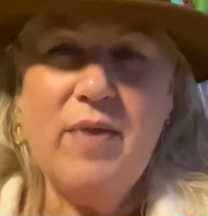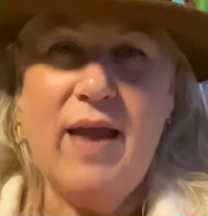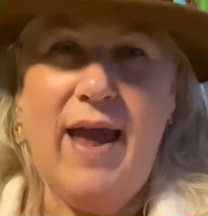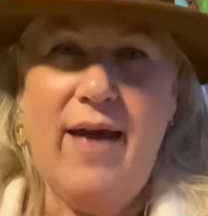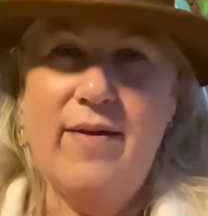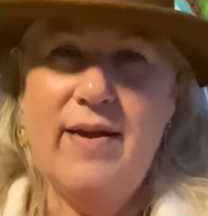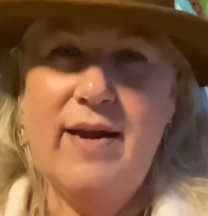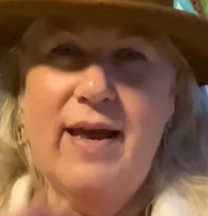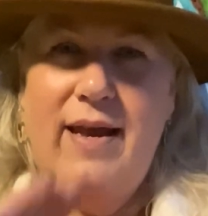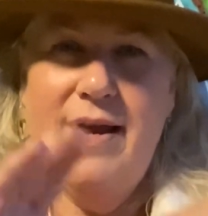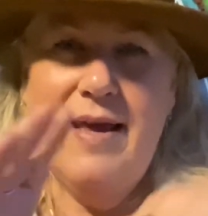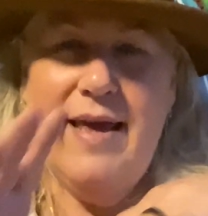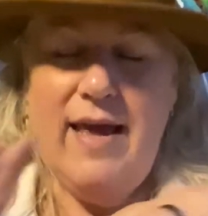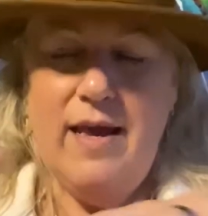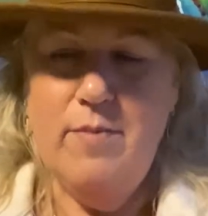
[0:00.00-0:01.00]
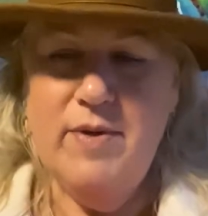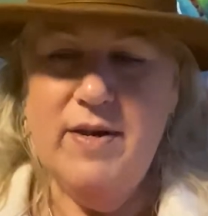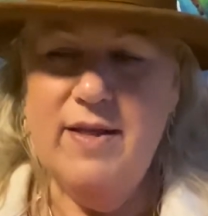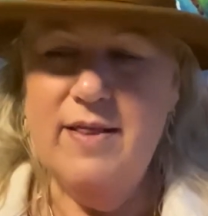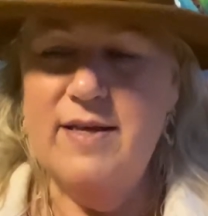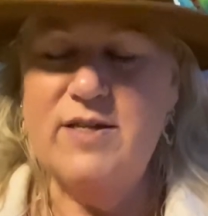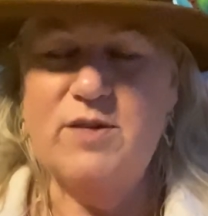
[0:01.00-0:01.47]
and, and it came
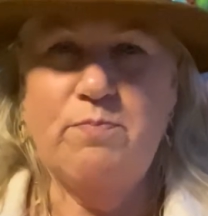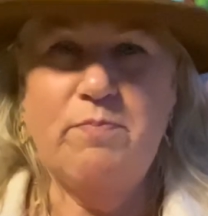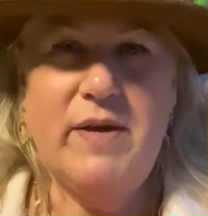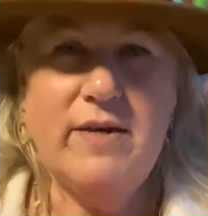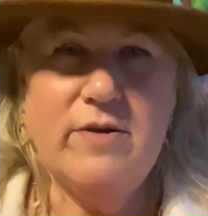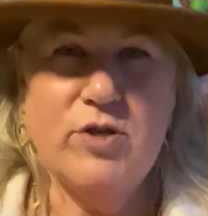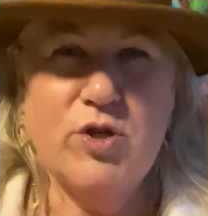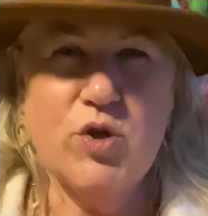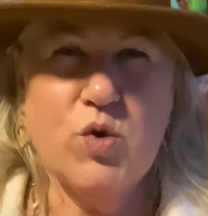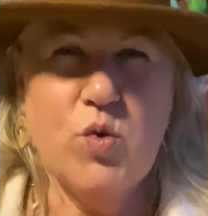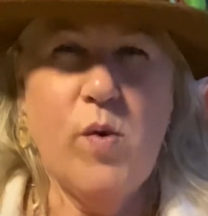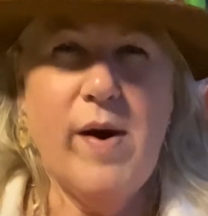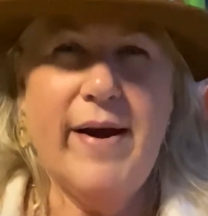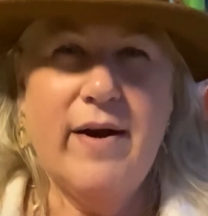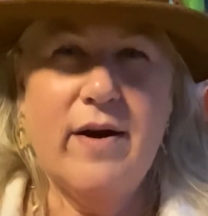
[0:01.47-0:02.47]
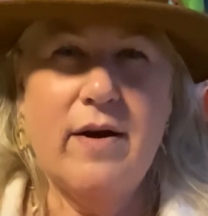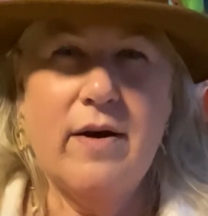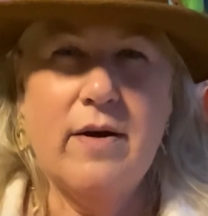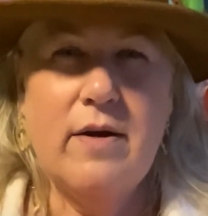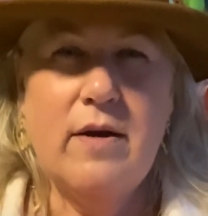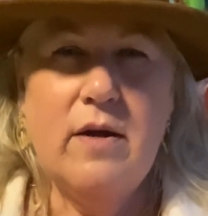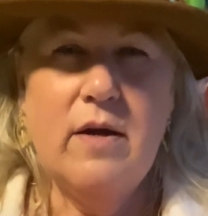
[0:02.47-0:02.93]
into this big
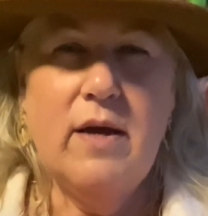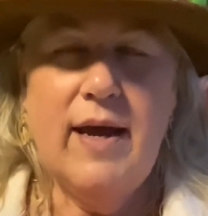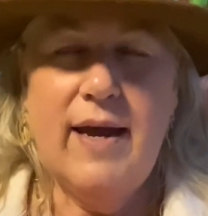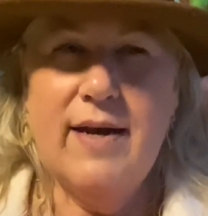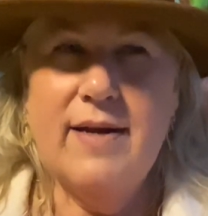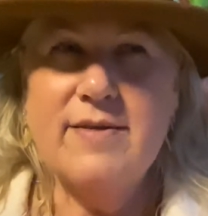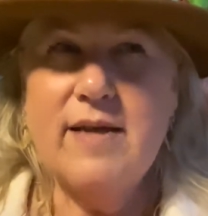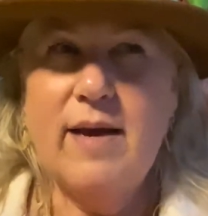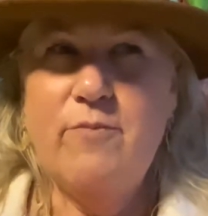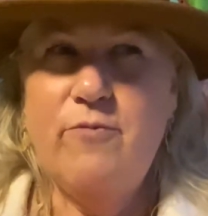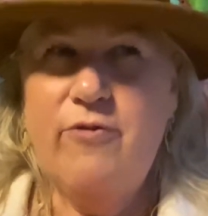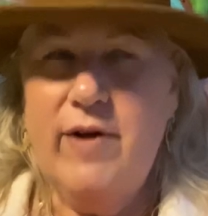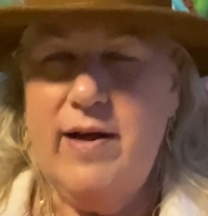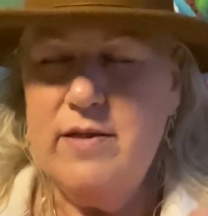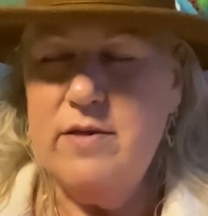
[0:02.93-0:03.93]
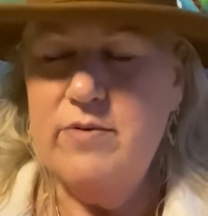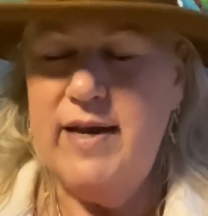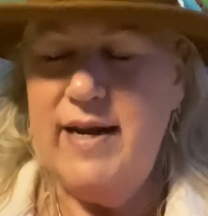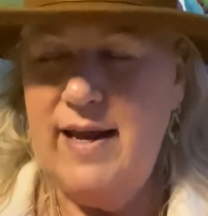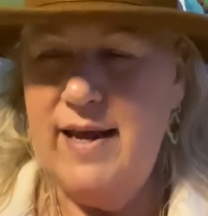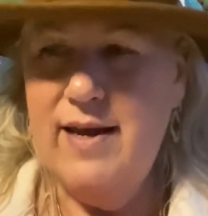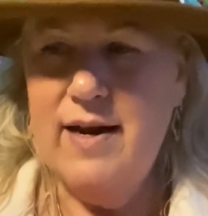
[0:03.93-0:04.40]
square and as I'm
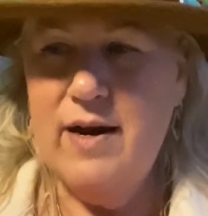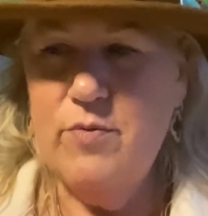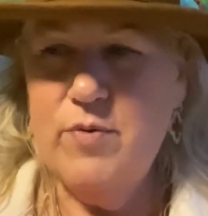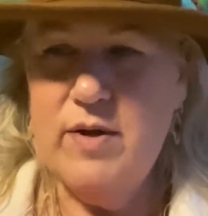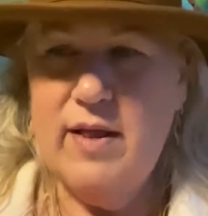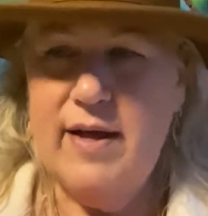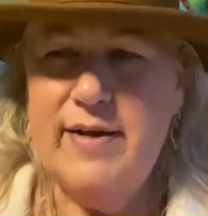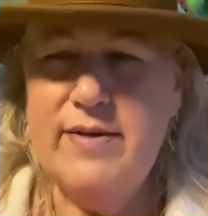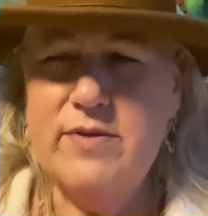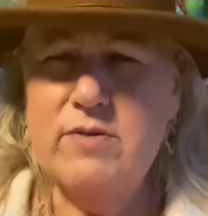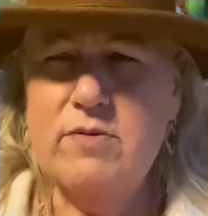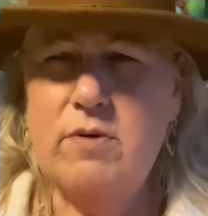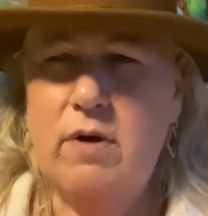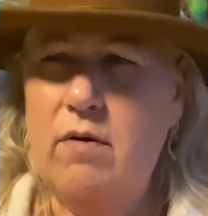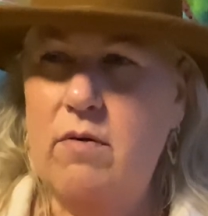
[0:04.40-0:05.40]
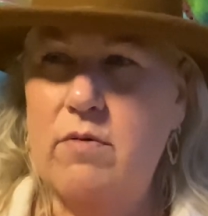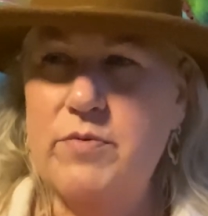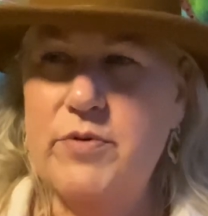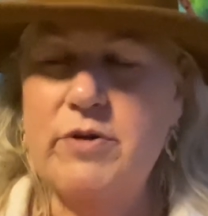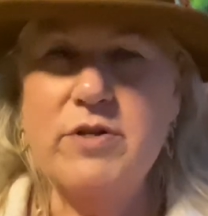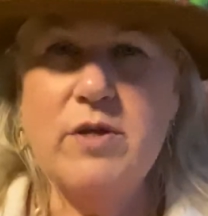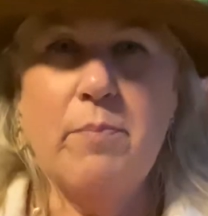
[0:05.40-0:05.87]
following it, I realize, oh,
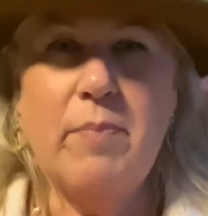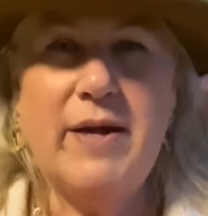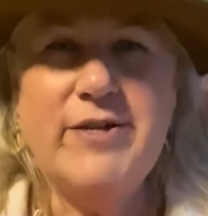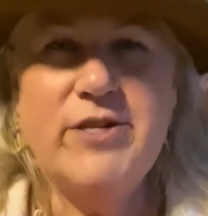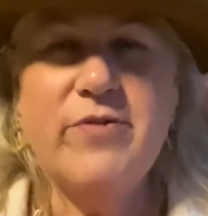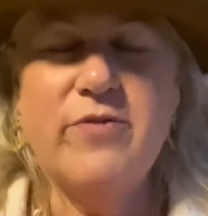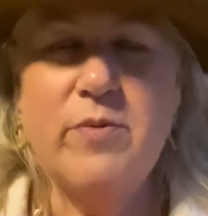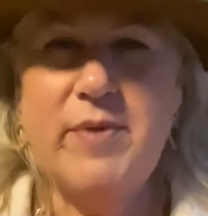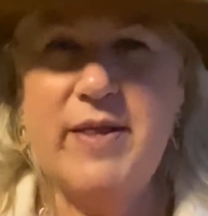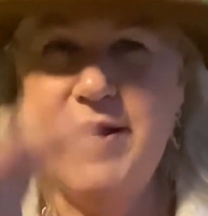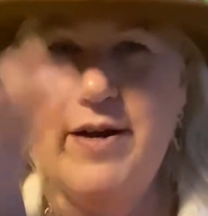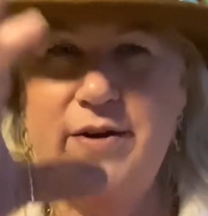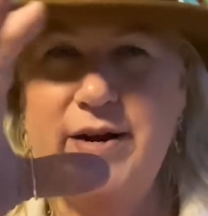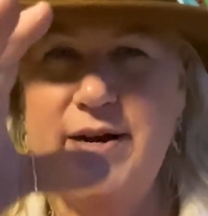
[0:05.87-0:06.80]
there's a bunch of them in there.